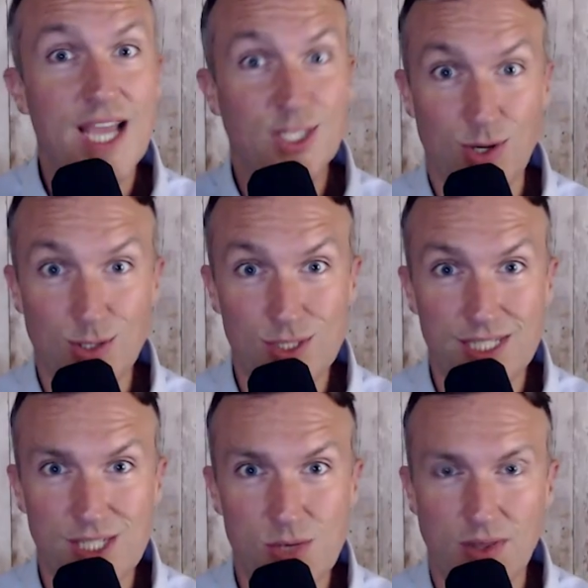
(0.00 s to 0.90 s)
it's
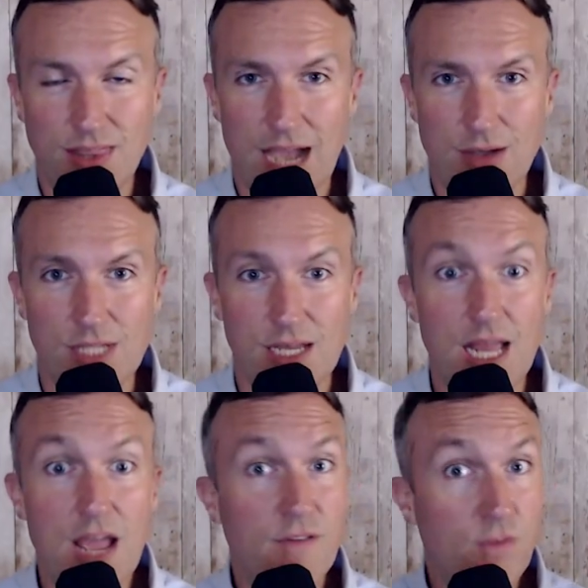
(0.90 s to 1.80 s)
$161,000
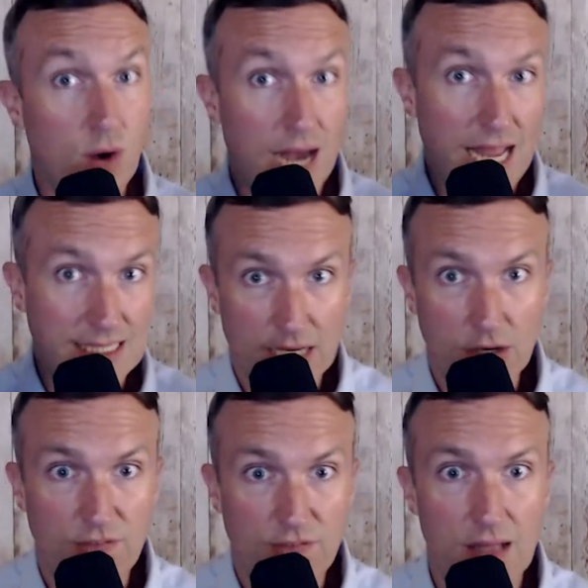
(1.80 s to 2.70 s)
for a single
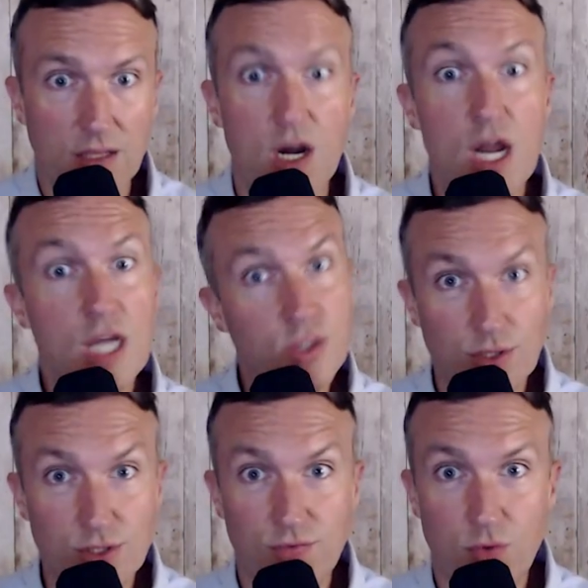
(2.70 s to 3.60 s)
filer,
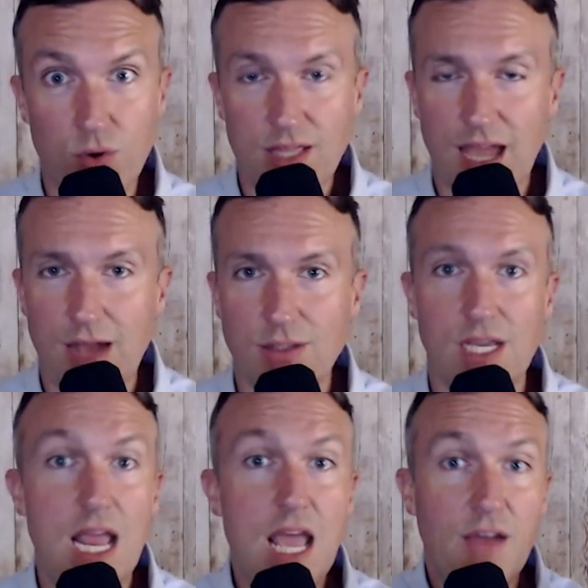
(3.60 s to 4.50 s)

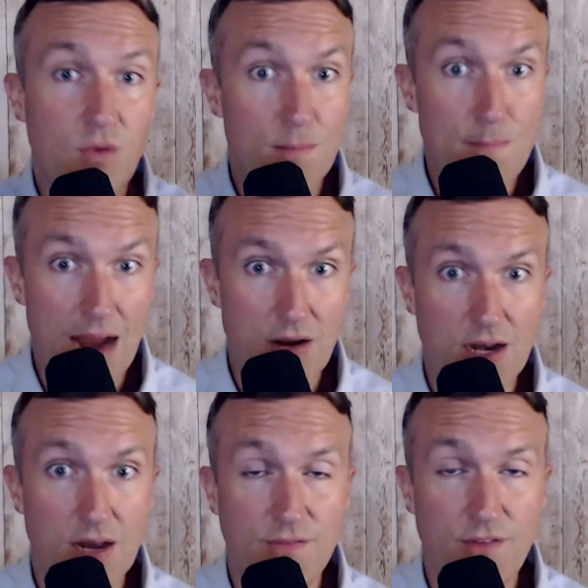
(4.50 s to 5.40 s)
$240,000 for
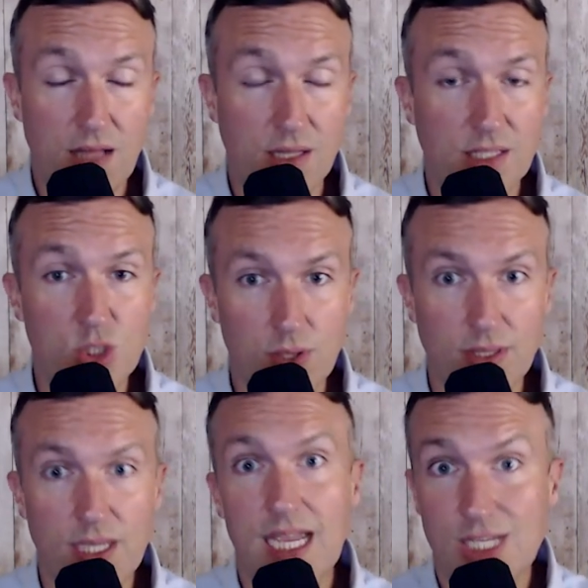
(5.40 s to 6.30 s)
married filing
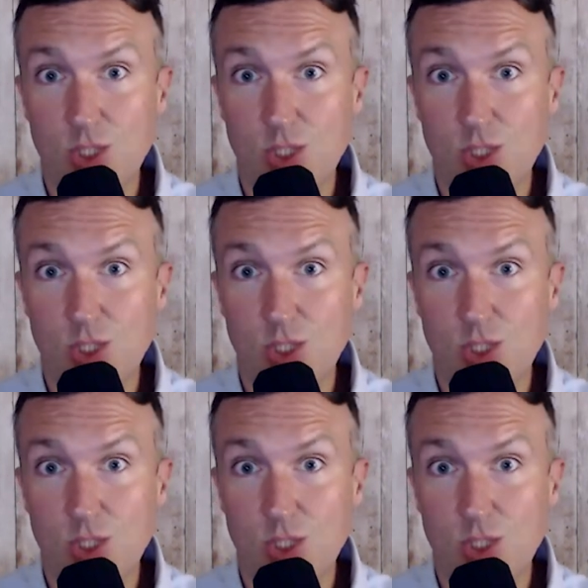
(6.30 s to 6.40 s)
jointly in